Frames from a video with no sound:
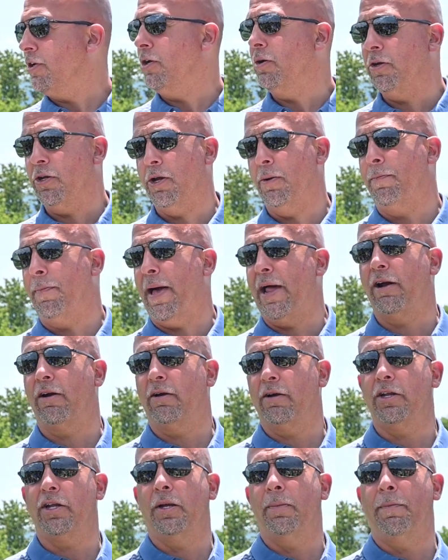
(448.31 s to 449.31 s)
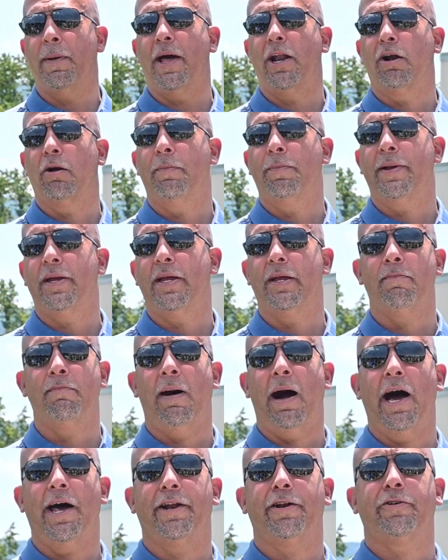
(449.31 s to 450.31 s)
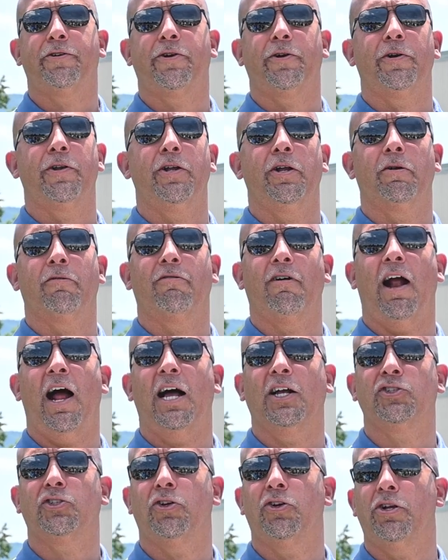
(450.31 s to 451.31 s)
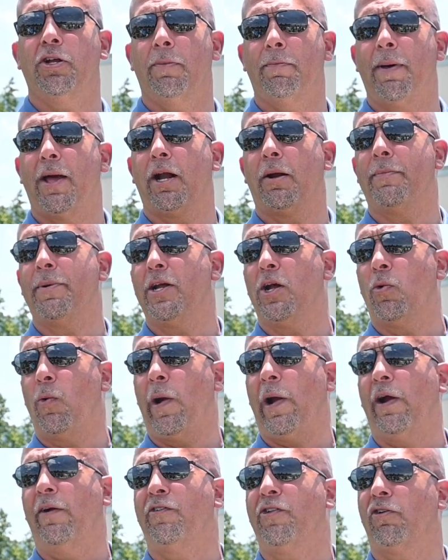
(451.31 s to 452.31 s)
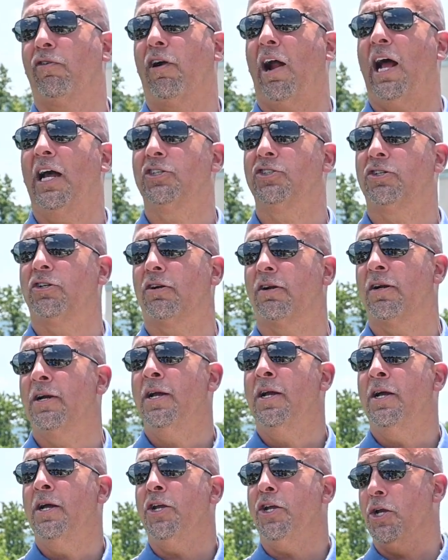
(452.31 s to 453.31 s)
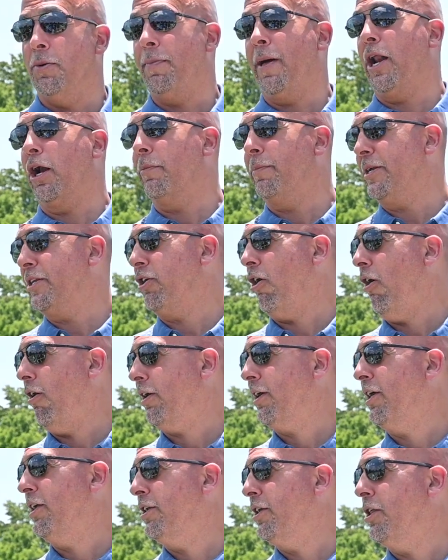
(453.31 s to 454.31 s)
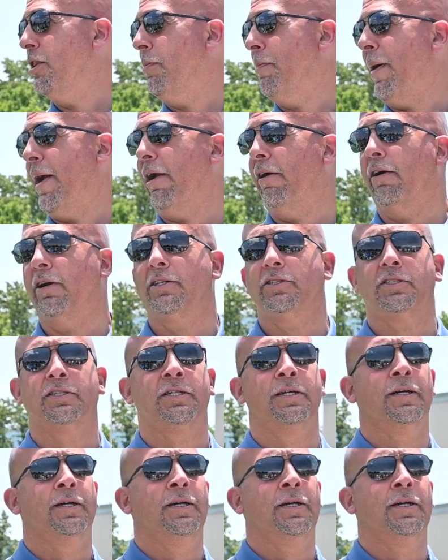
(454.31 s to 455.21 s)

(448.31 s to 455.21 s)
You better be monitoring your roster. You better be aware of your roster. You better be talking to the parents.